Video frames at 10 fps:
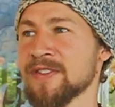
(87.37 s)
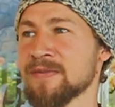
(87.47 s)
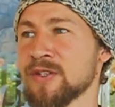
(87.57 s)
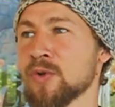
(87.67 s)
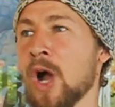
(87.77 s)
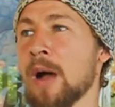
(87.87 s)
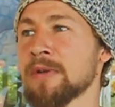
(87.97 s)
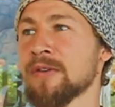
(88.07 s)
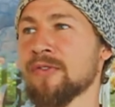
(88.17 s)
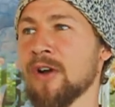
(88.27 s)
is where you're
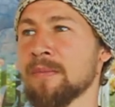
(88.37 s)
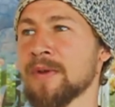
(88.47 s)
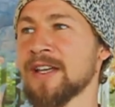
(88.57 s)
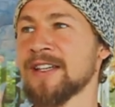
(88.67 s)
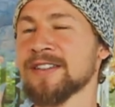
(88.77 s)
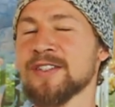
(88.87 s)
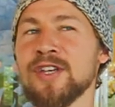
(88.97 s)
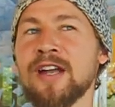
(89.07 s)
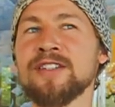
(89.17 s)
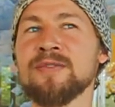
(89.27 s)
coming from, the
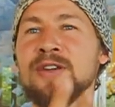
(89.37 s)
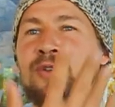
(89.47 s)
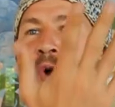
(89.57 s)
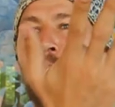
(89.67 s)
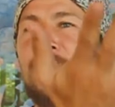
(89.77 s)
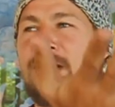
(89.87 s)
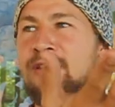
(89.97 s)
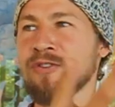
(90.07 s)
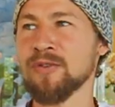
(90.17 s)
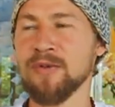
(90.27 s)
sun is where you're going
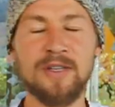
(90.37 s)
into.